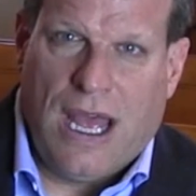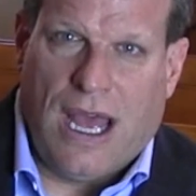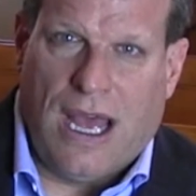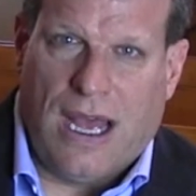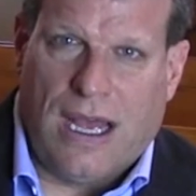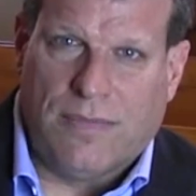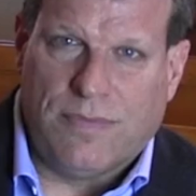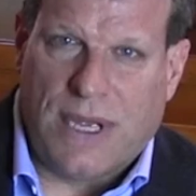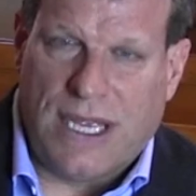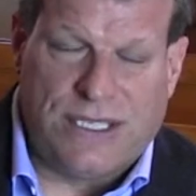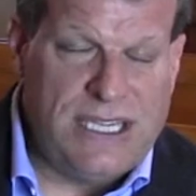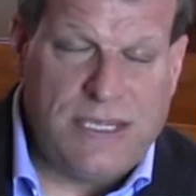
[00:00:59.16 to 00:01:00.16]

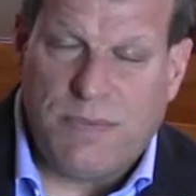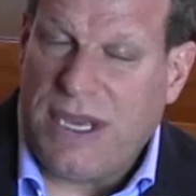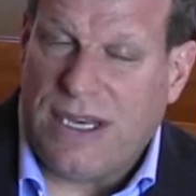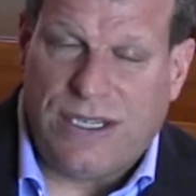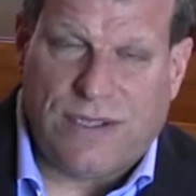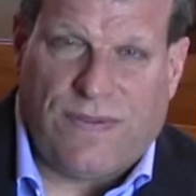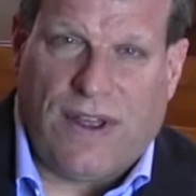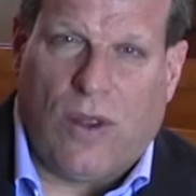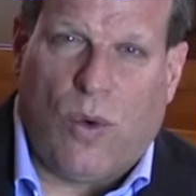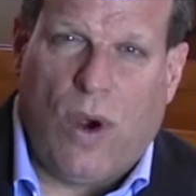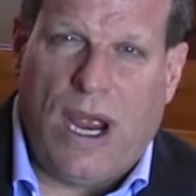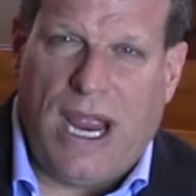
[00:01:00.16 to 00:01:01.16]
As these men just fell
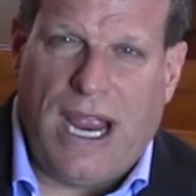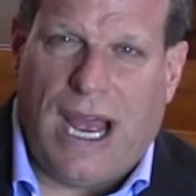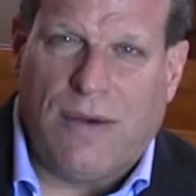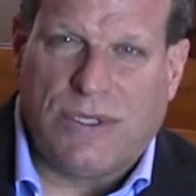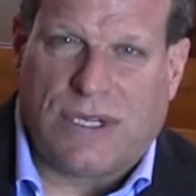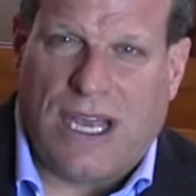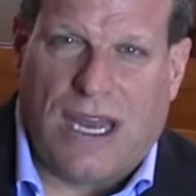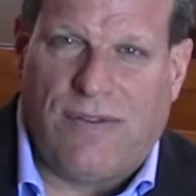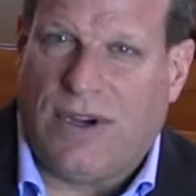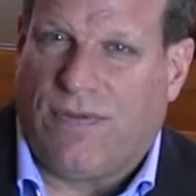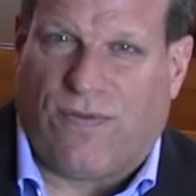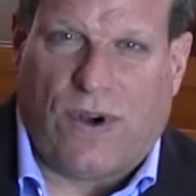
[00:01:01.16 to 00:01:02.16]
away, I was kind of
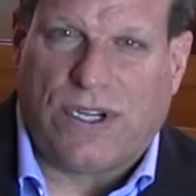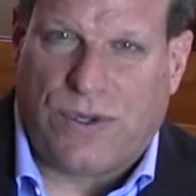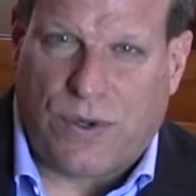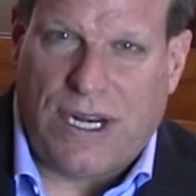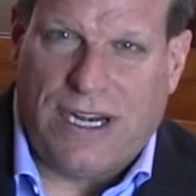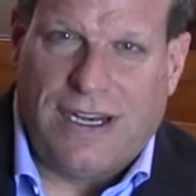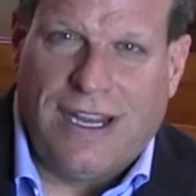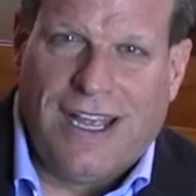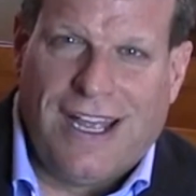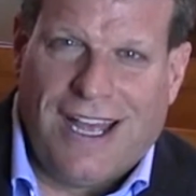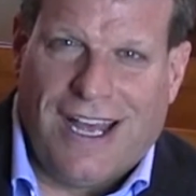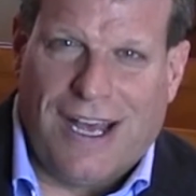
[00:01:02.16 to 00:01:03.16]
in a frustrated
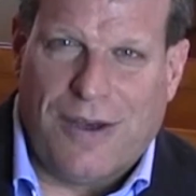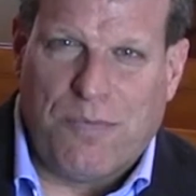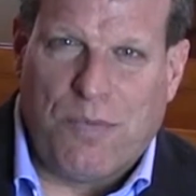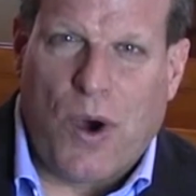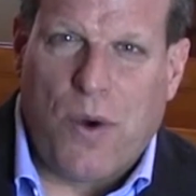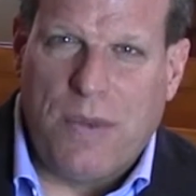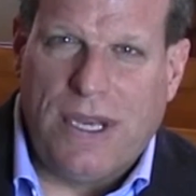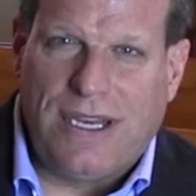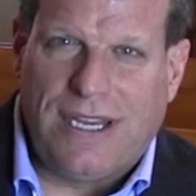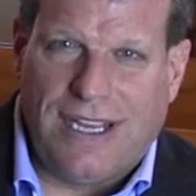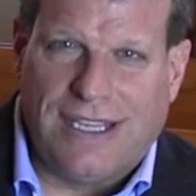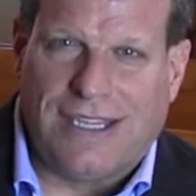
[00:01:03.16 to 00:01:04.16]

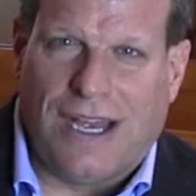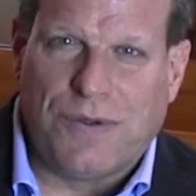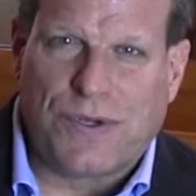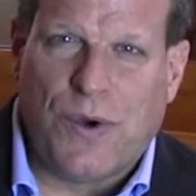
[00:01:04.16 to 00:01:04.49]
moment as I was